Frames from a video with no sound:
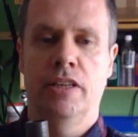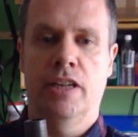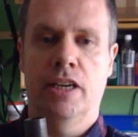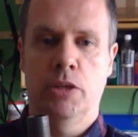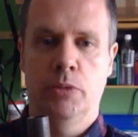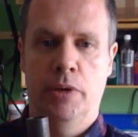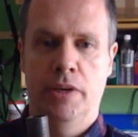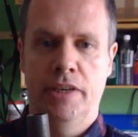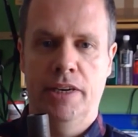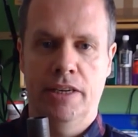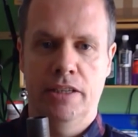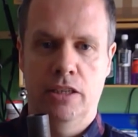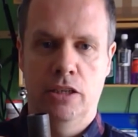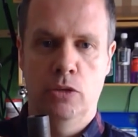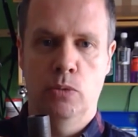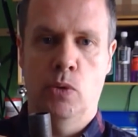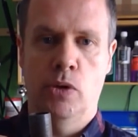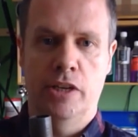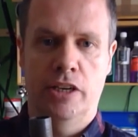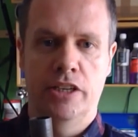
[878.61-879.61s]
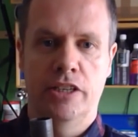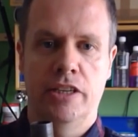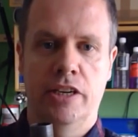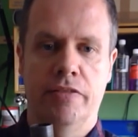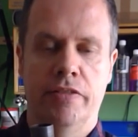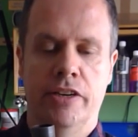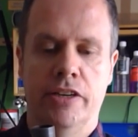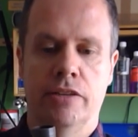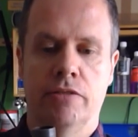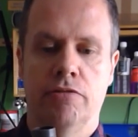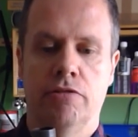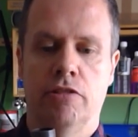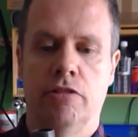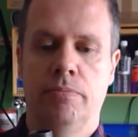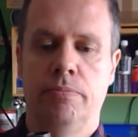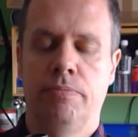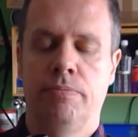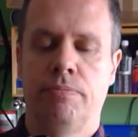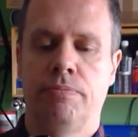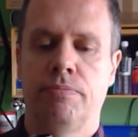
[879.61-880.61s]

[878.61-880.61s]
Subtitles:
That's where it gets its 1 inch definition from.